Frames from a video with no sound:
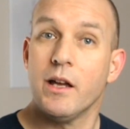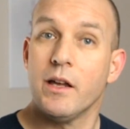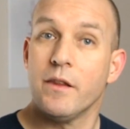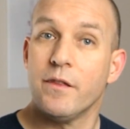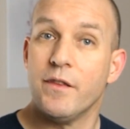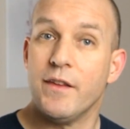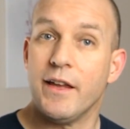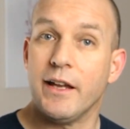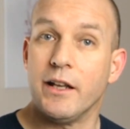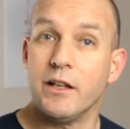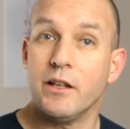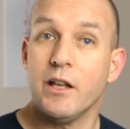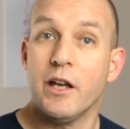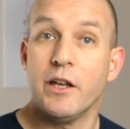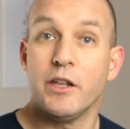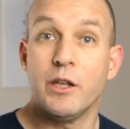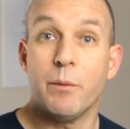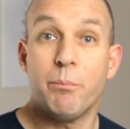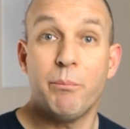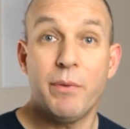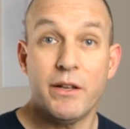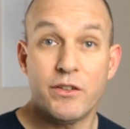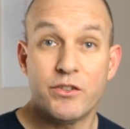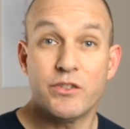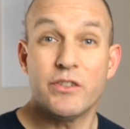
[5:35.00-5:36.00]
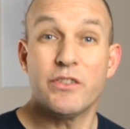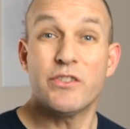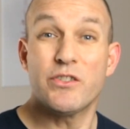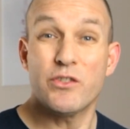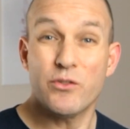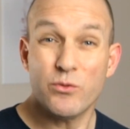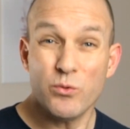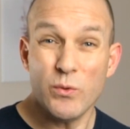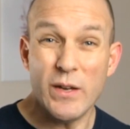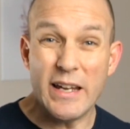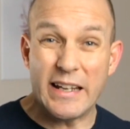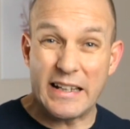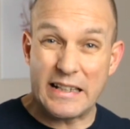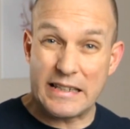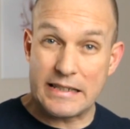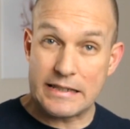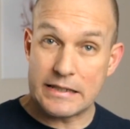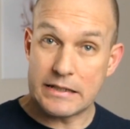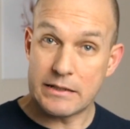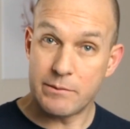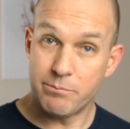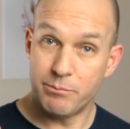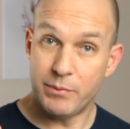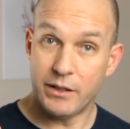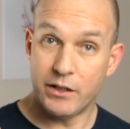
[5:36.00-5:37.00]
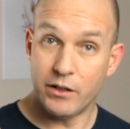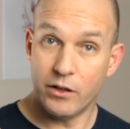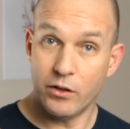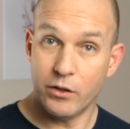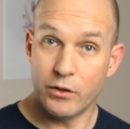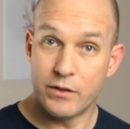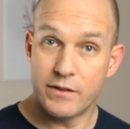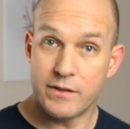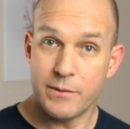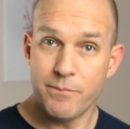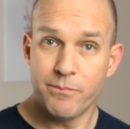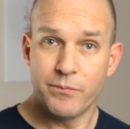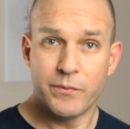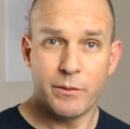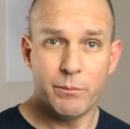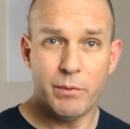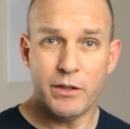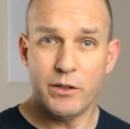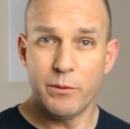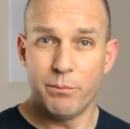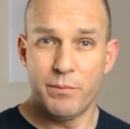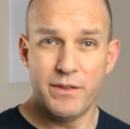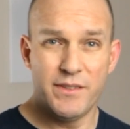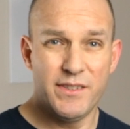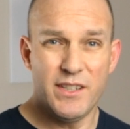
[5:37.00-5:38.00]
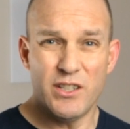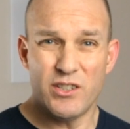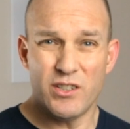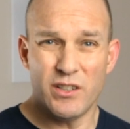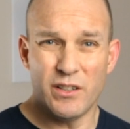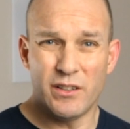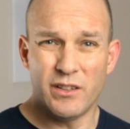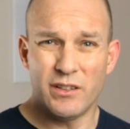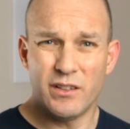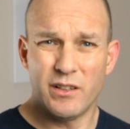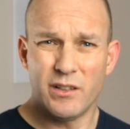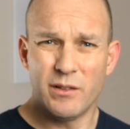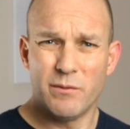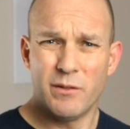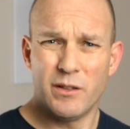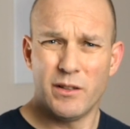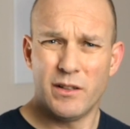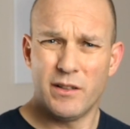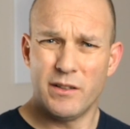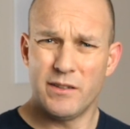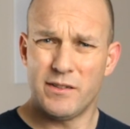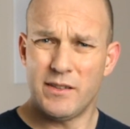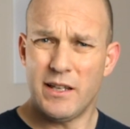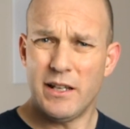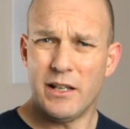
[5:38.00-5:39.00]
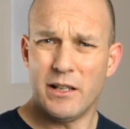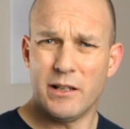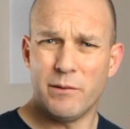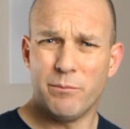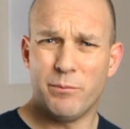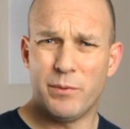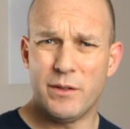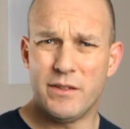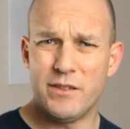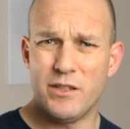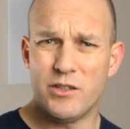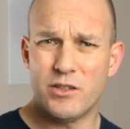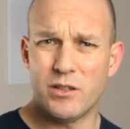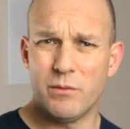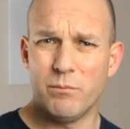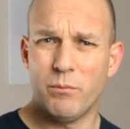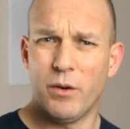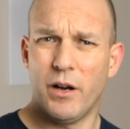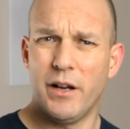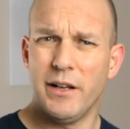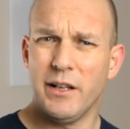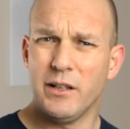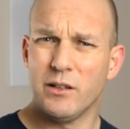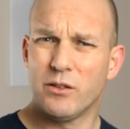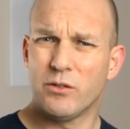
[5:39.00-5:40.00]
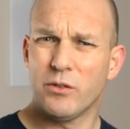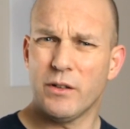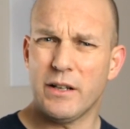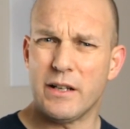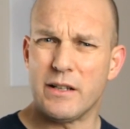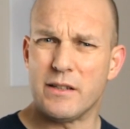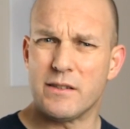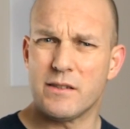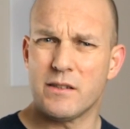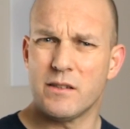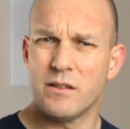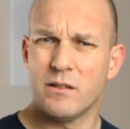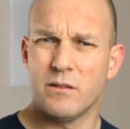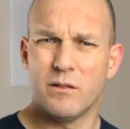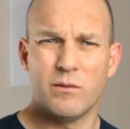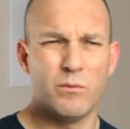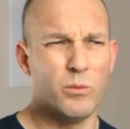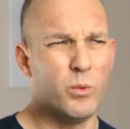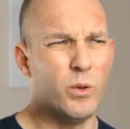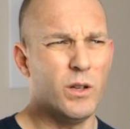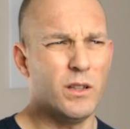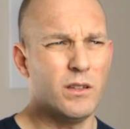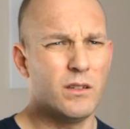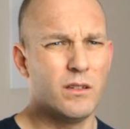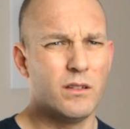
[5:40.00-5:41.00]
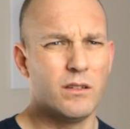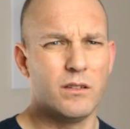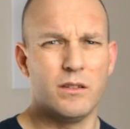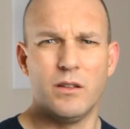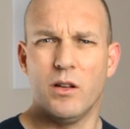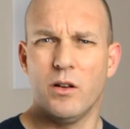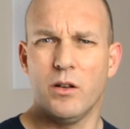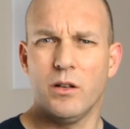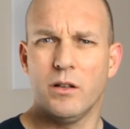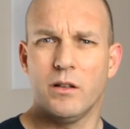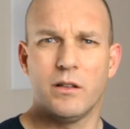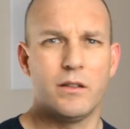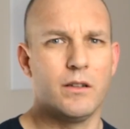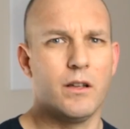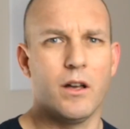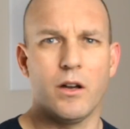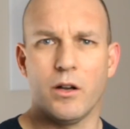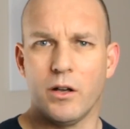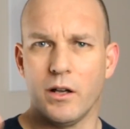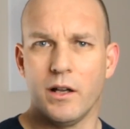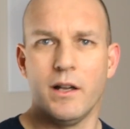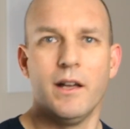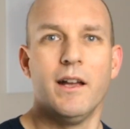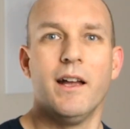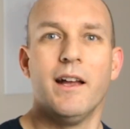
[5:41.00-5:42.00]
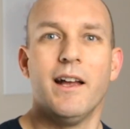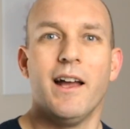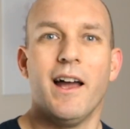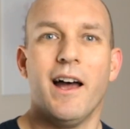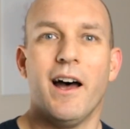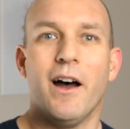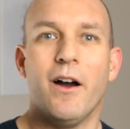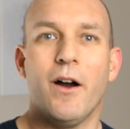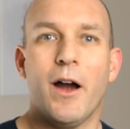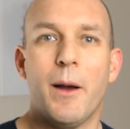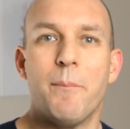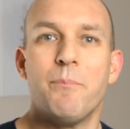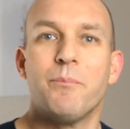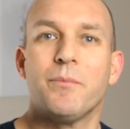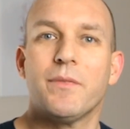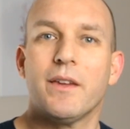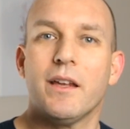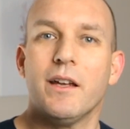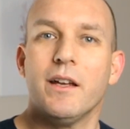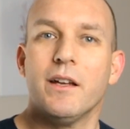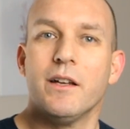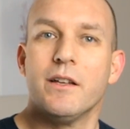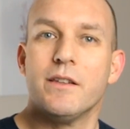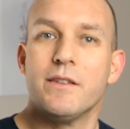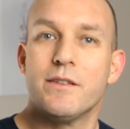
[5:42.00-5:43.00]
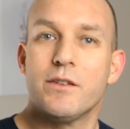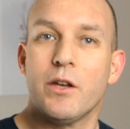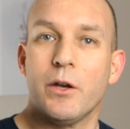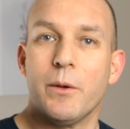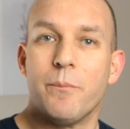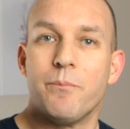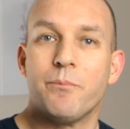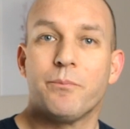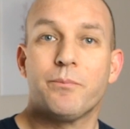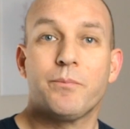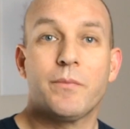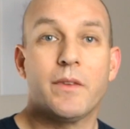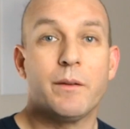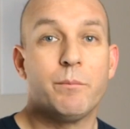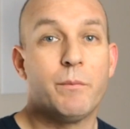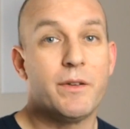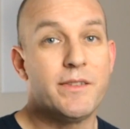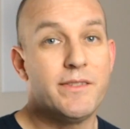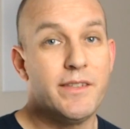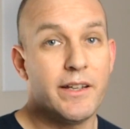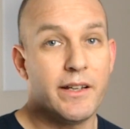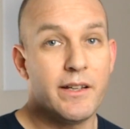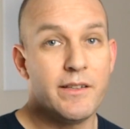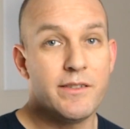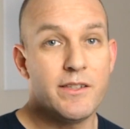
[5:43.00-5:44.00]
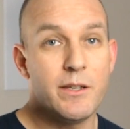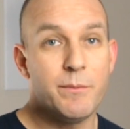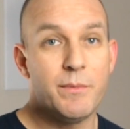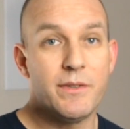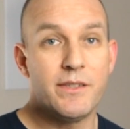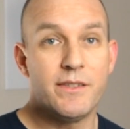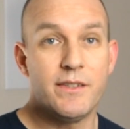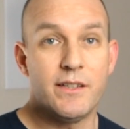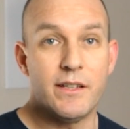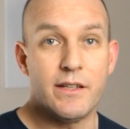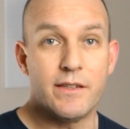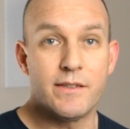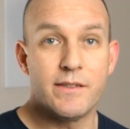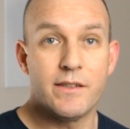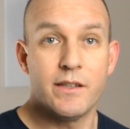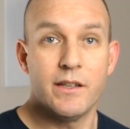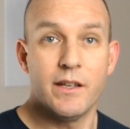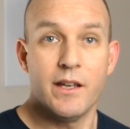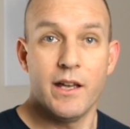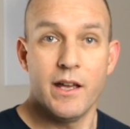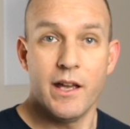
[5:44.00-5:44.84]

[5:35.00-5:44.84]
then your picture shrinks because, but your position, seating position might increase. What? No? No. All right. So my second tip is this.